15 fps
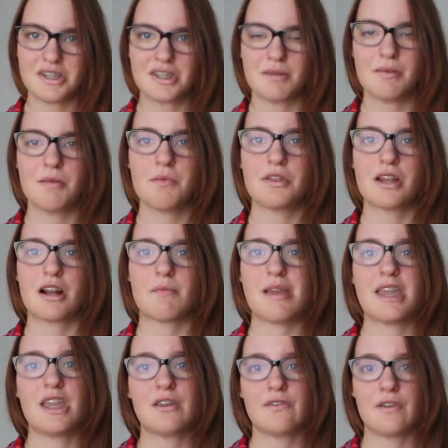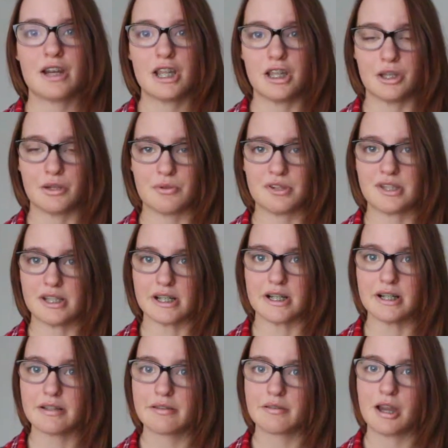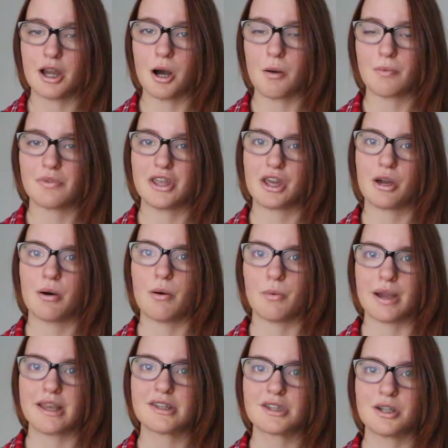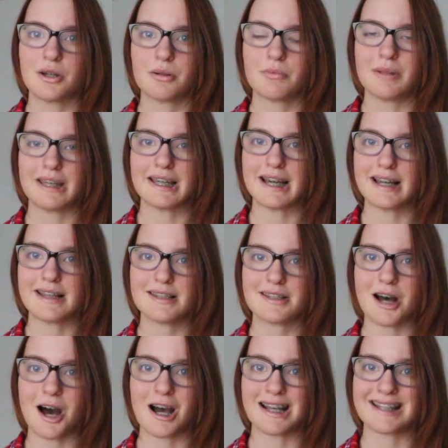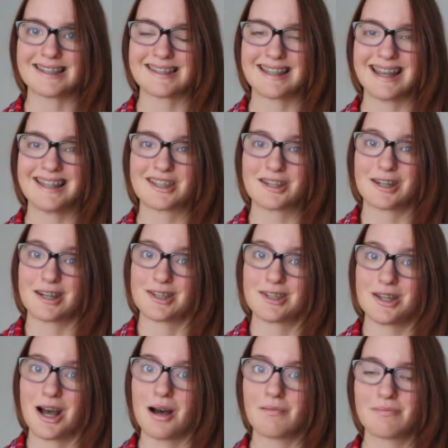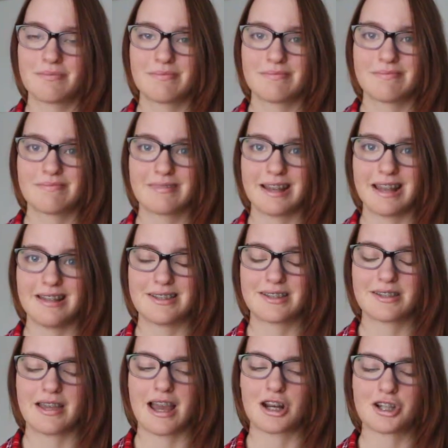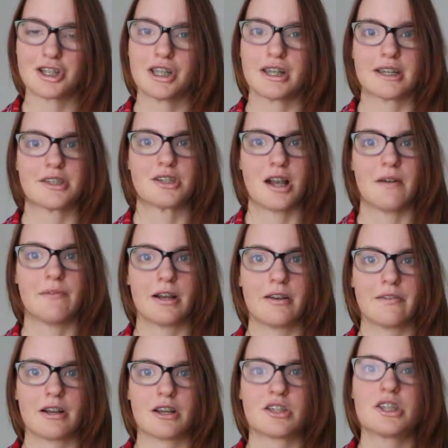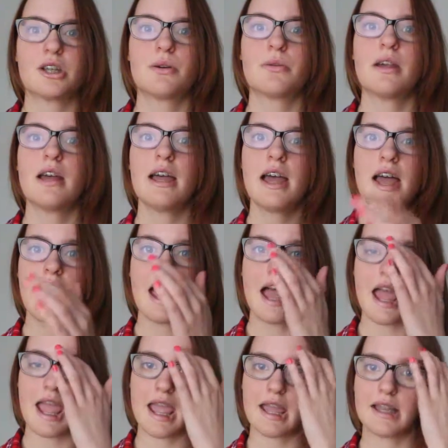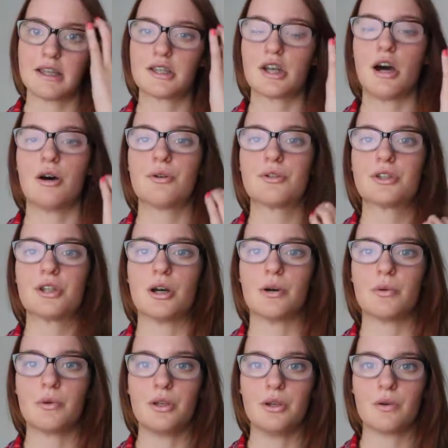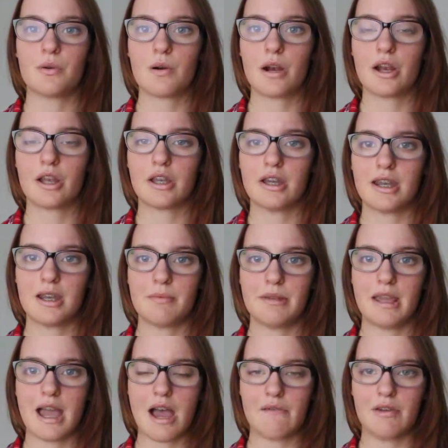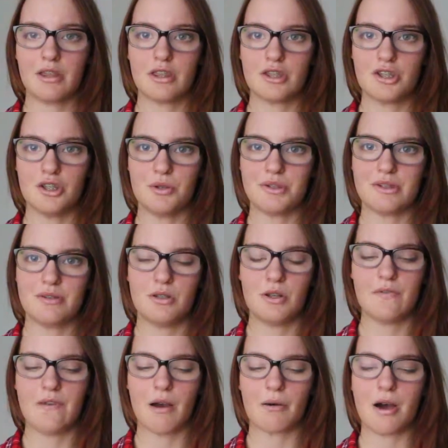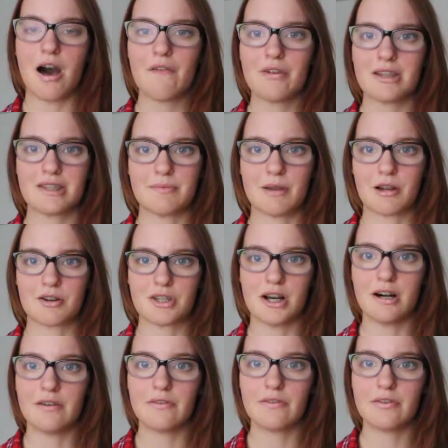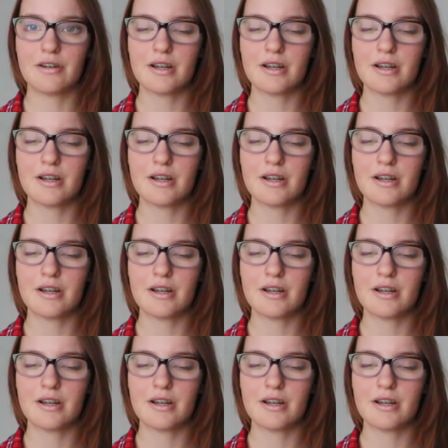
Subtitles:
So people that are making fun of you still, I hope they go away soon, because honestly, it's gonna stop. It's actually gonna stop very, very soon. And also, you're gonna be having this newfound confidence about yourself.